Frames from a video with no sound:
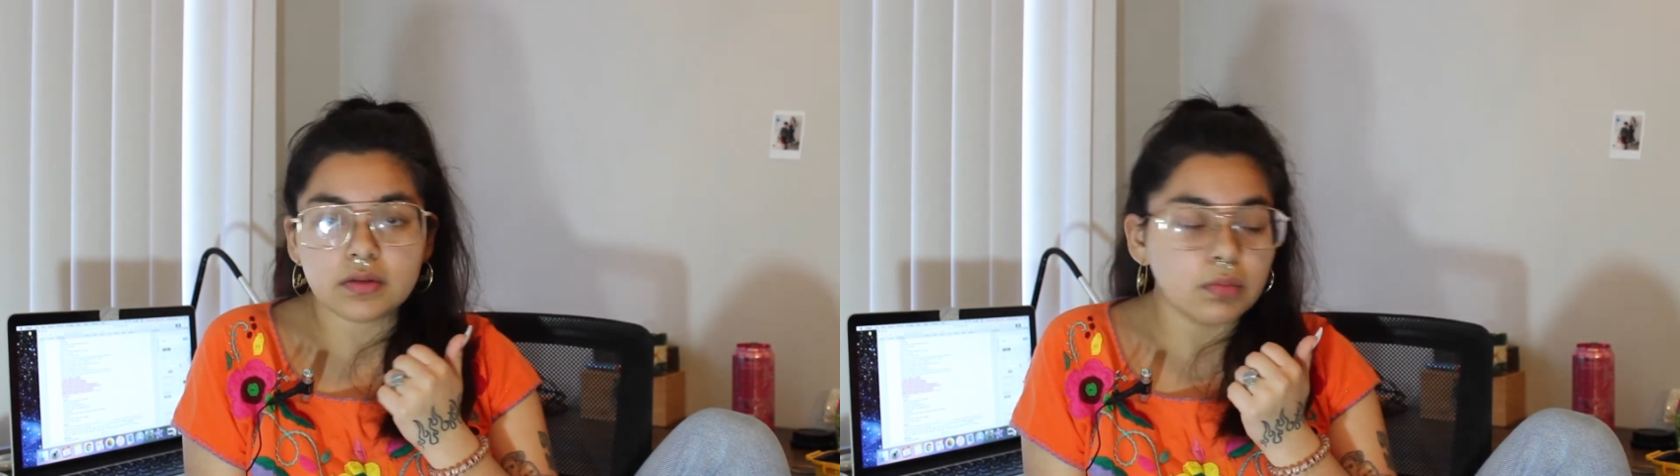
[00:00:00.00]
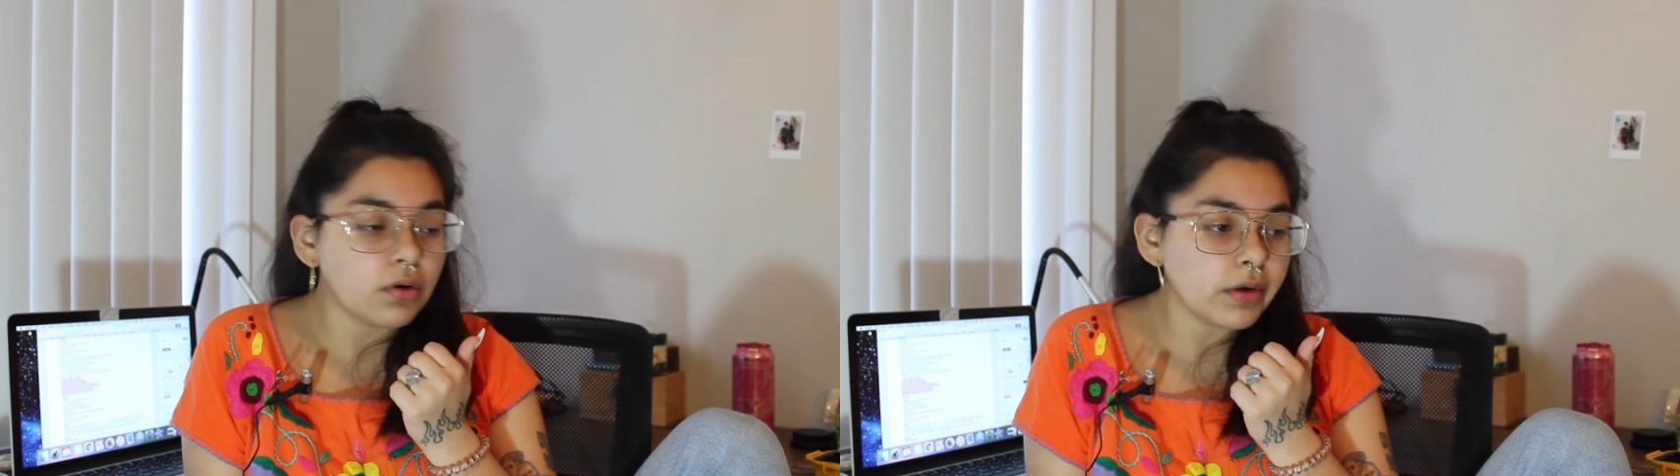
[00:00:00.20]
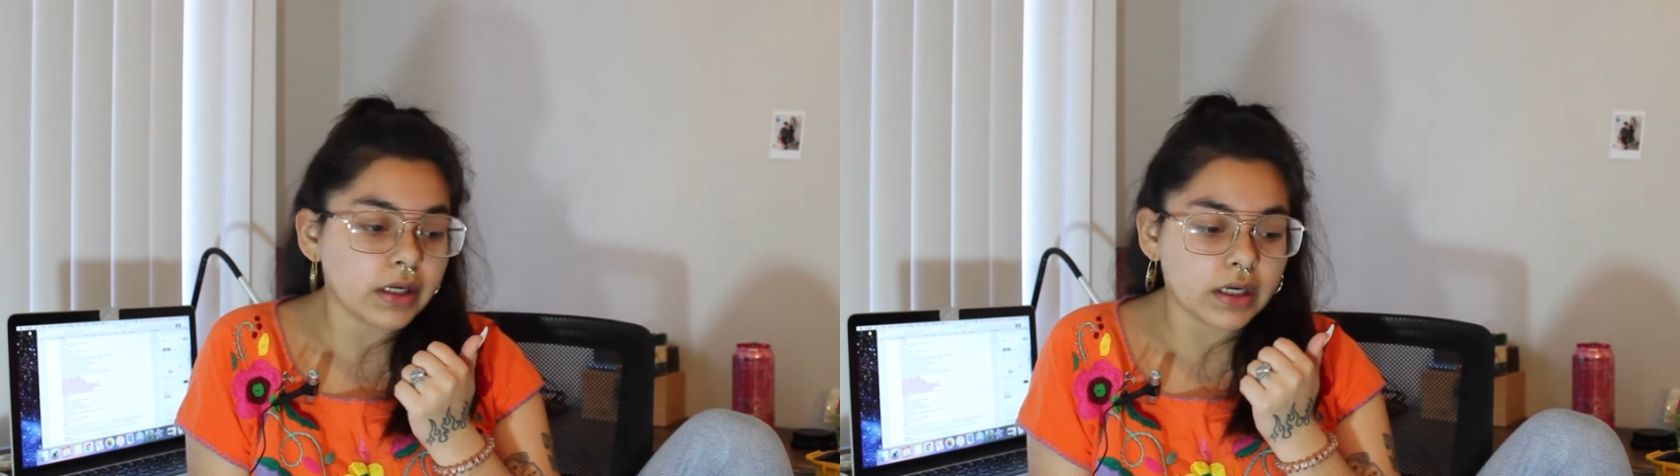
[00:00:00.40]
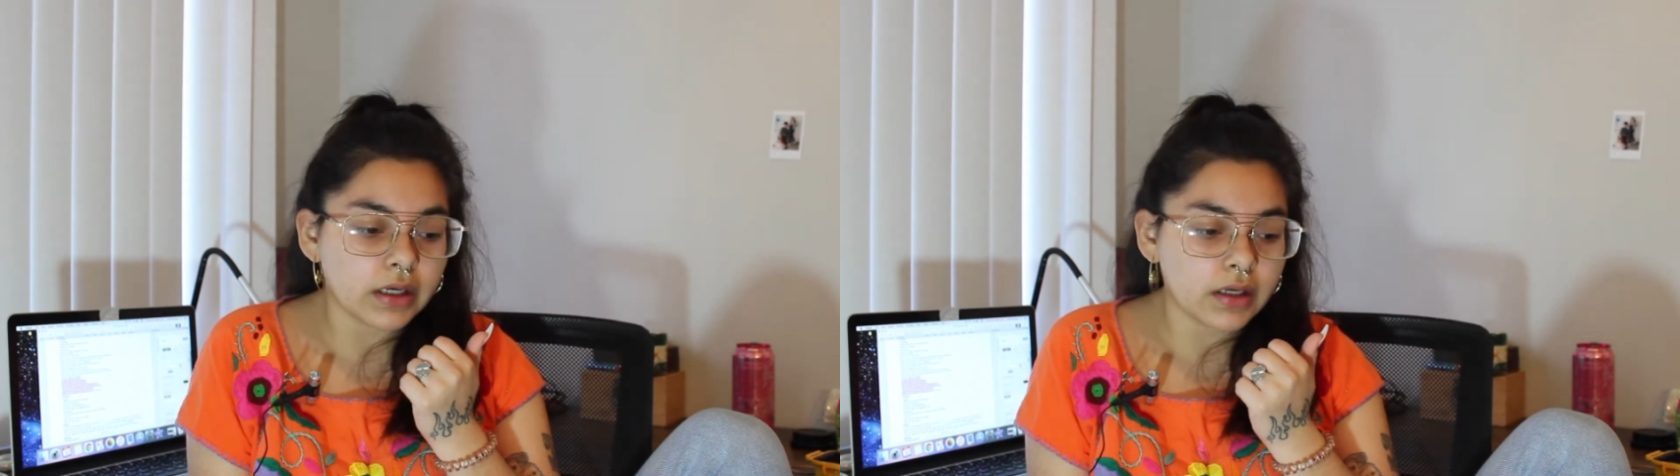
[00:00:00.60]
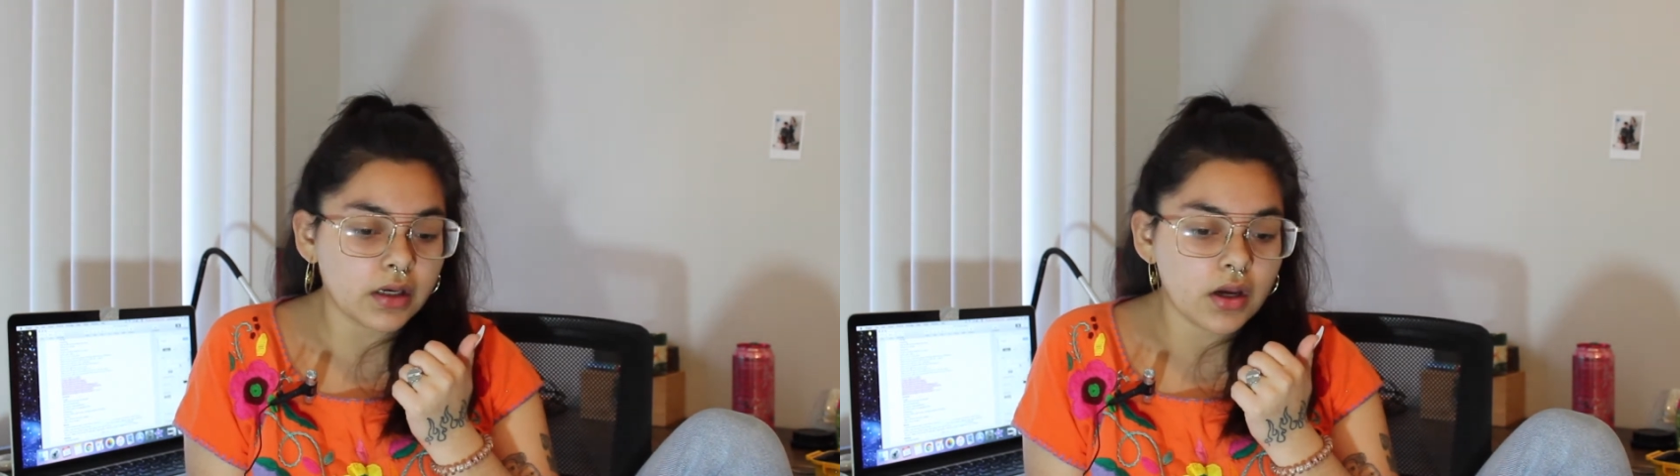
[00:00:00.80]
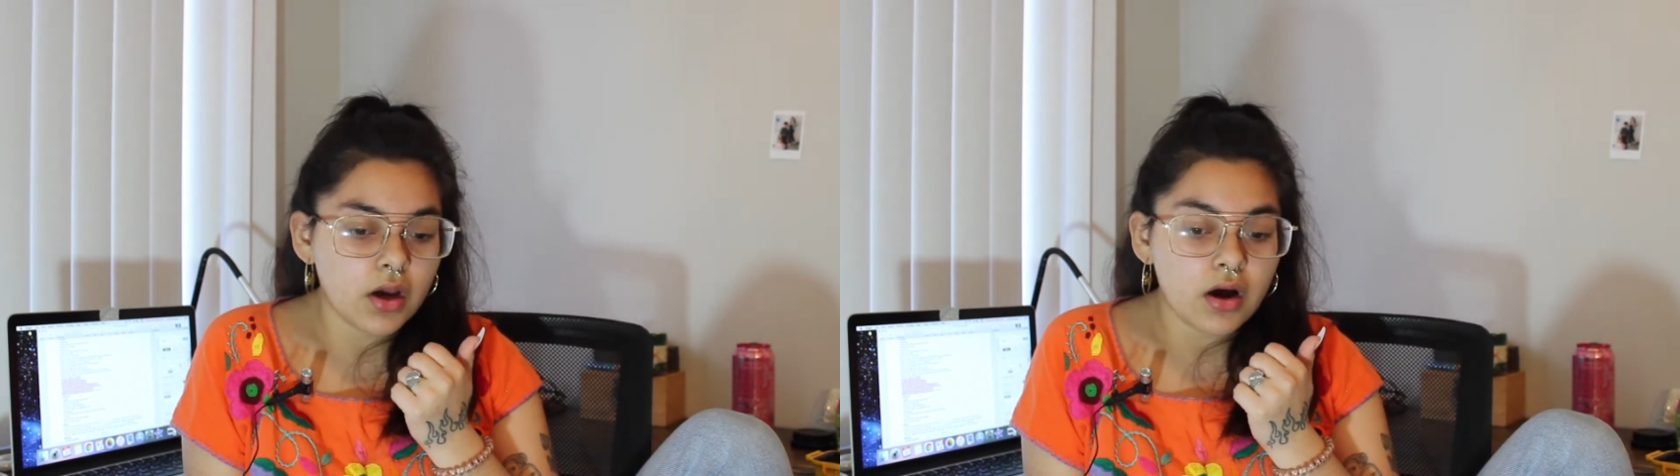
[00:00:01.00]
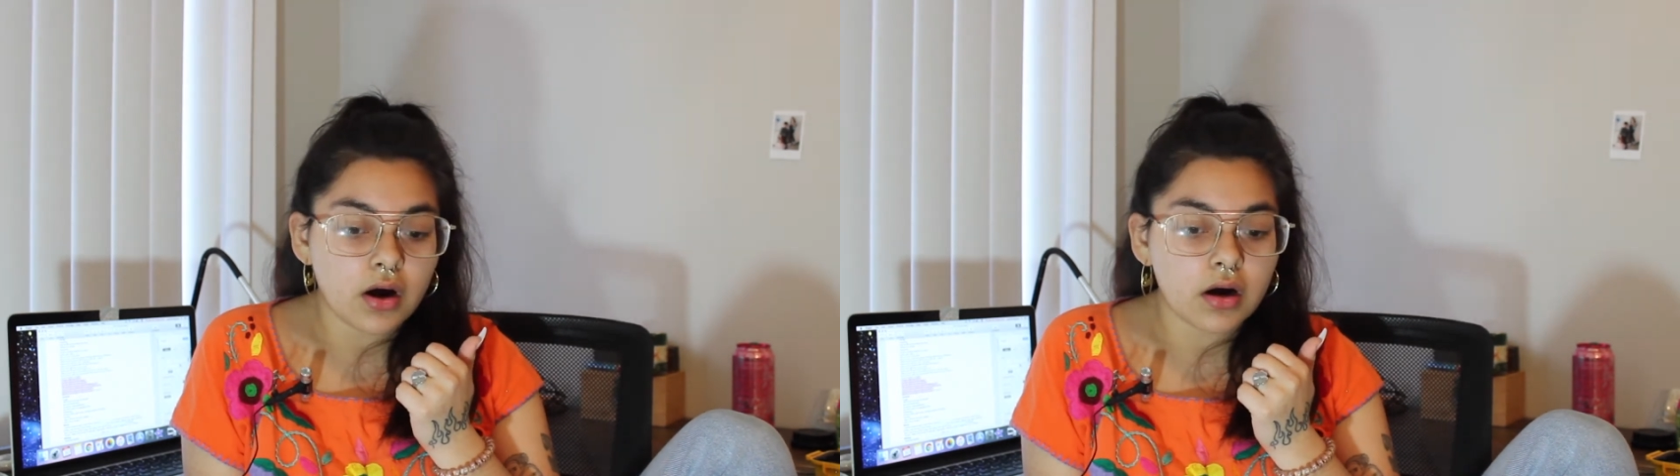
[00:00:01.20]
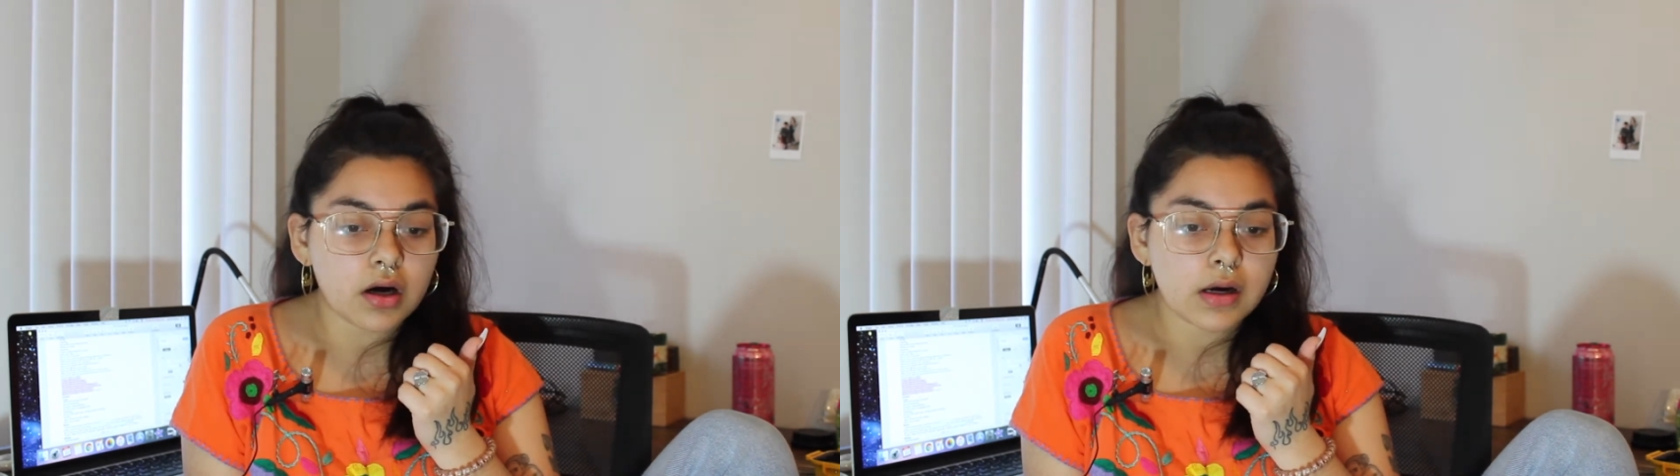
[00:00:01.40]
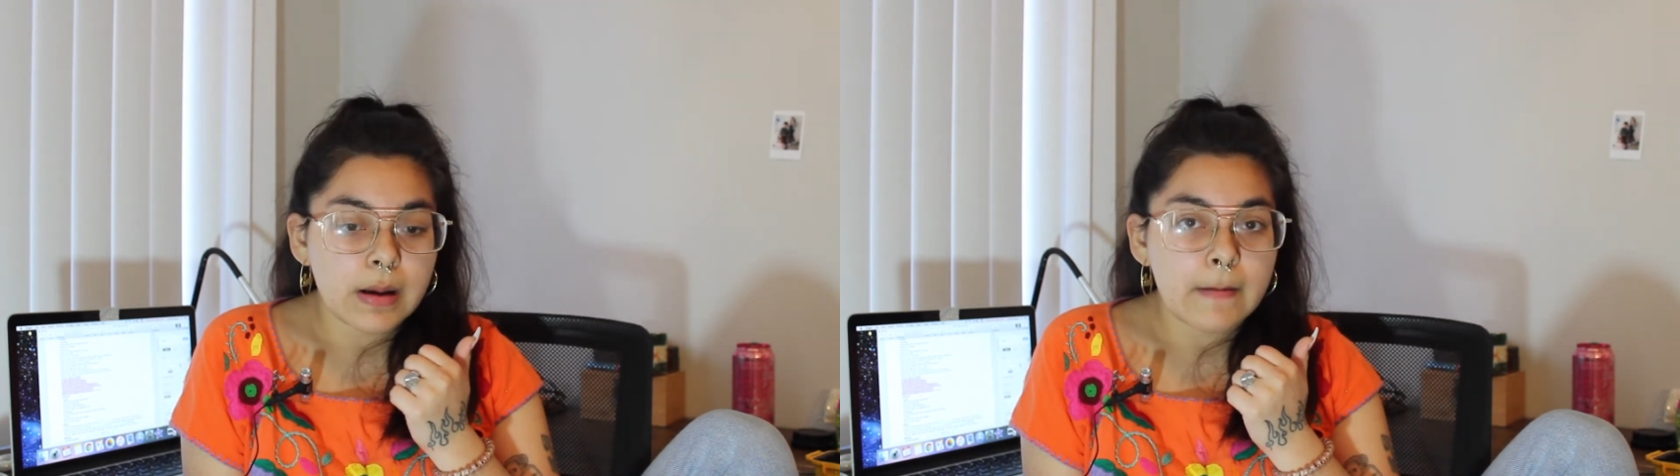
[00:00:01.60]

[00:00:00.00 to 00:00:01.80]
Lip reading: This boy and I are